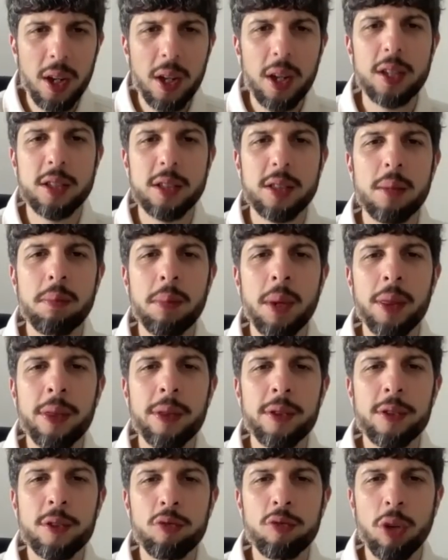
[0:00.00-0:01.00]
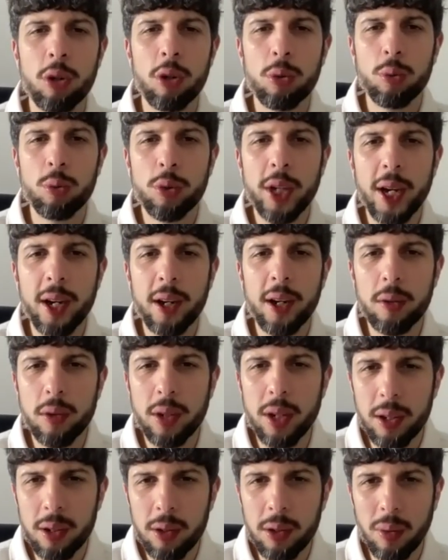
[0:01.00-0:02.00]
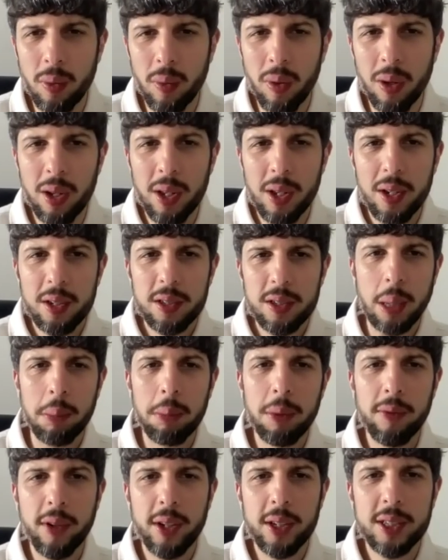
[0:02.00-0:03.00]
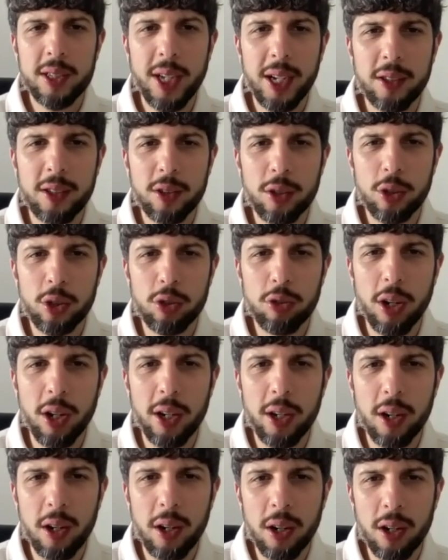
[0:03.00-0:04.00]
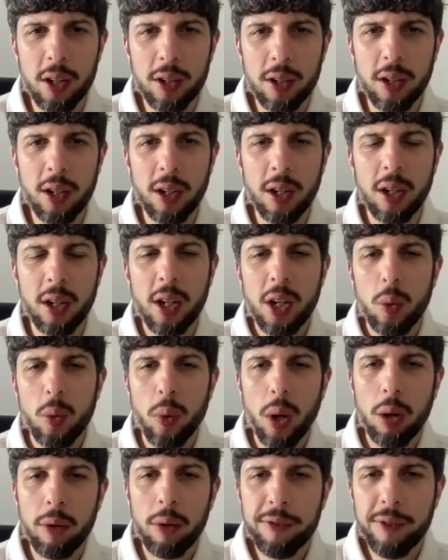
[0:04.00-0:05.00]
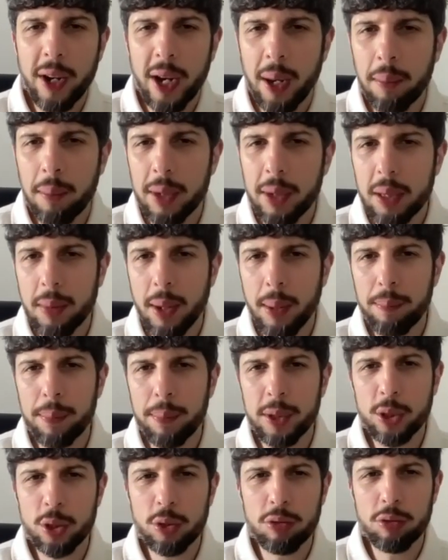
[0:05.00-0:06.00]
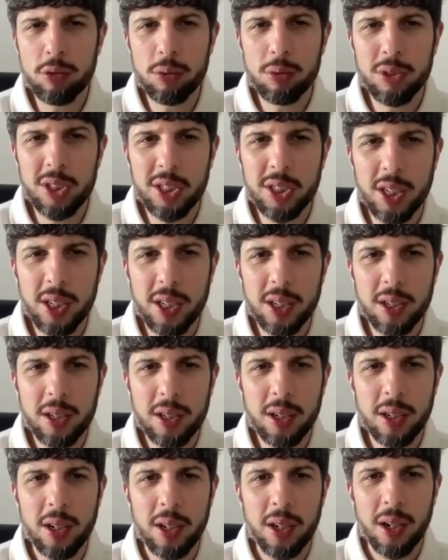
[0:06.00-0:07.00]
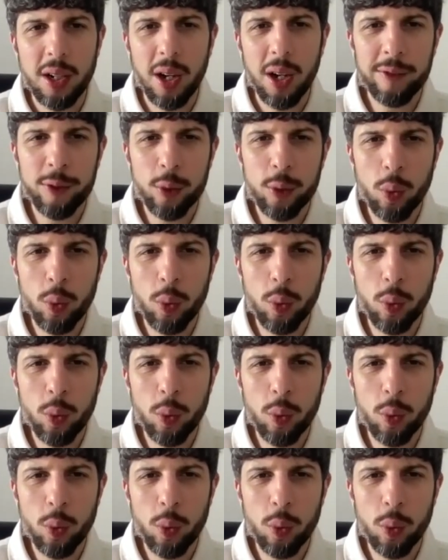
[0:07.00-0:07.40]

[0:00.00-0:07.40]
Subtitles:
As the months rolled downhill, some of us had to try harder while family members grew sick, loved